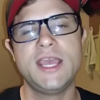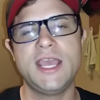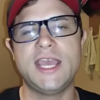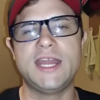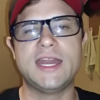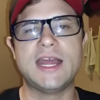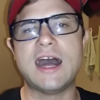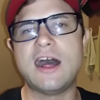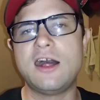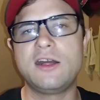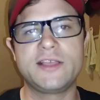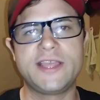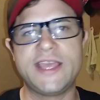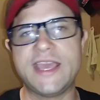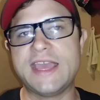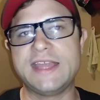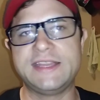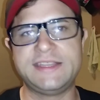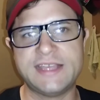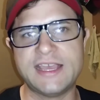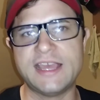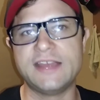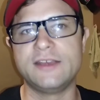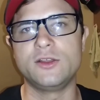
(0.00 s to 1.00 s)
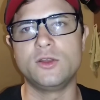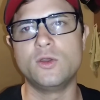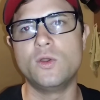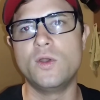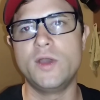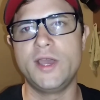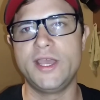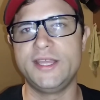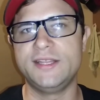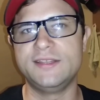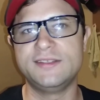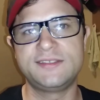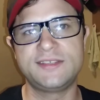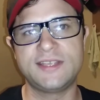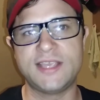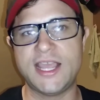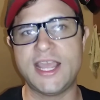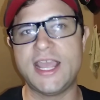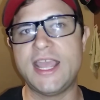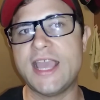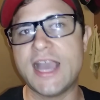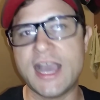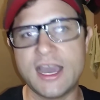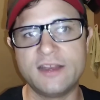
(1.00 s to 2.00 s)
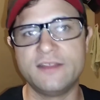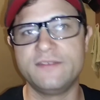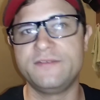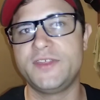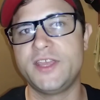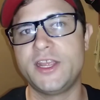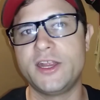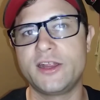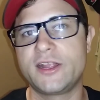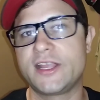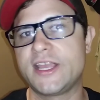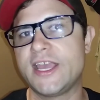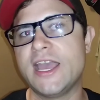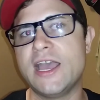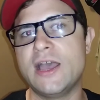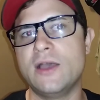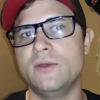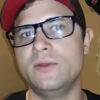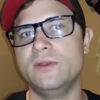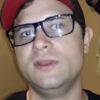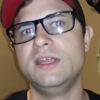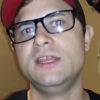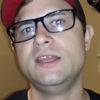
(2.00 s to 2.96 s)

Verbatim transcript: and I'll get ten coins out of their account.